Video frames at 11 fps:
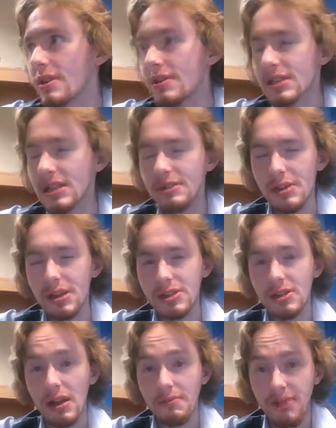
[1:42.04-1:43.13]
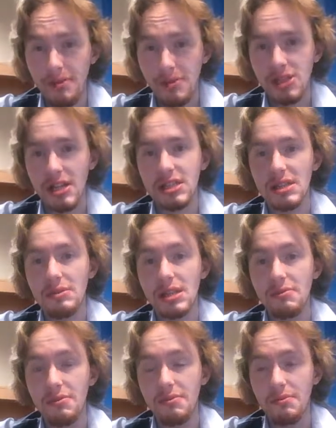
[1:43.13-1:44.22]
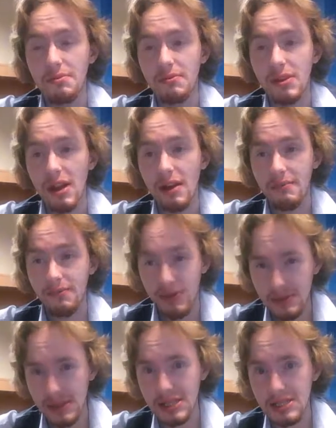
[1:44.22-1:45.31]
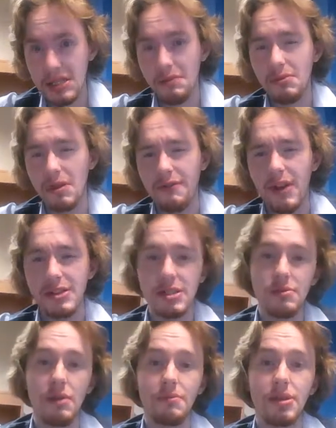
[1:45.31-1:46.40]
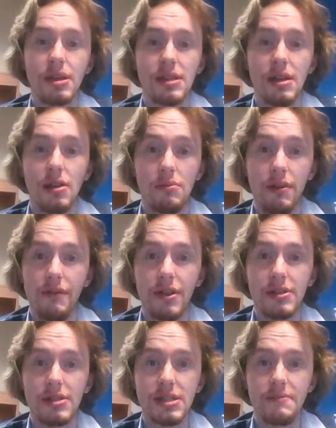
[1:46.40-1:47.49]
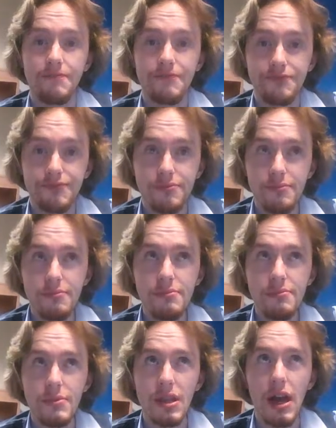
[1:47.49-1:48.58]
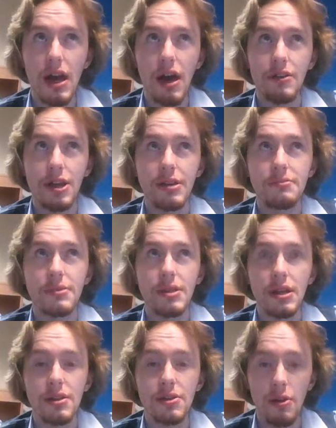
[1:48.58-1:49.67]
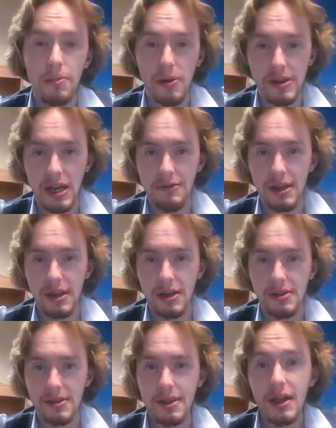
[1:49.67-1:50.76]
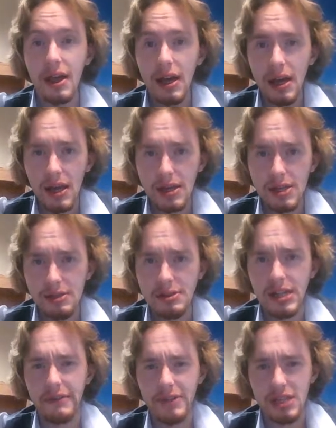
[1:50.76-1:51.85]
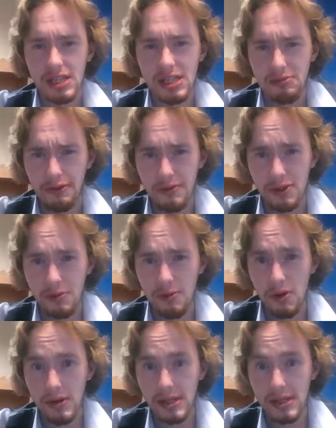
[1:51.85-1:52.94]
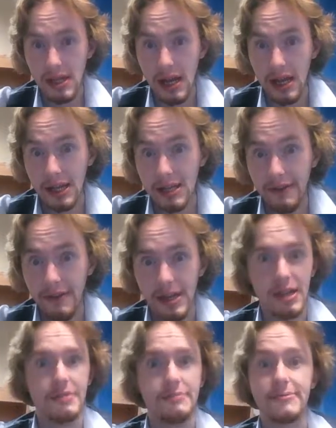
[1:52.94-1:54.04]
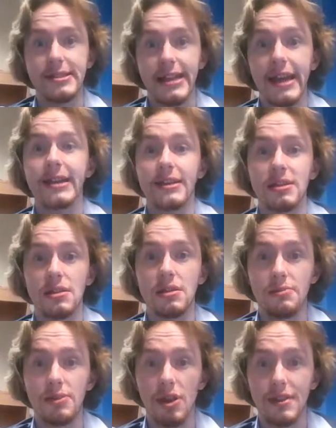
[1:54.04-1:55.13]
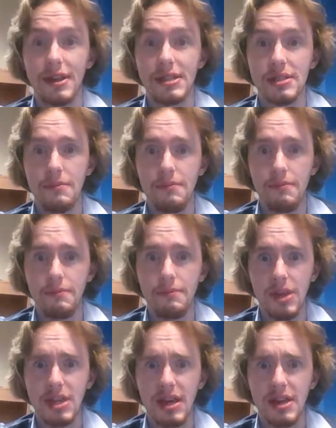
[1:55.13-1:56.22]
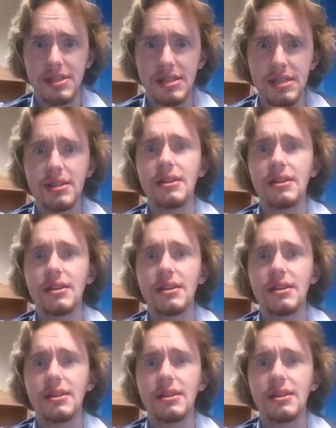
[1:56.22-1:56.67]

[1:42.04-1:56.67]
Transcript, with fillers: This gives me a, proper chance to meet up with, spend some time with my friends as well because a lot of my friends are in Newport area and as soon as I get the chance to move to Newport, I'm gonna fucking take it to be honest, because